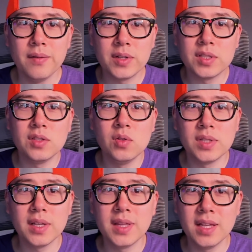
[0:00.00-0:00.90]
versus
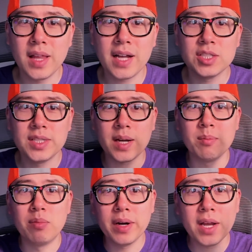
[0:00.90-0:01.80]
using the
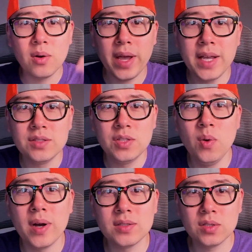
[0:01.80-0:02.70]
Logitech Brio, a
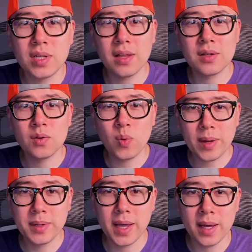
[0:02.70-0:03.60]
$200
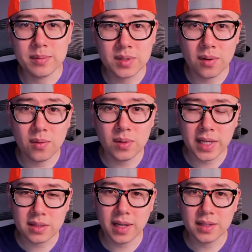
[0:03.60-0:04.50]
webcam. So
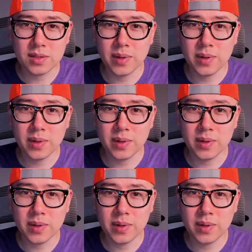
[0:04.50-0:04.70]
let's get into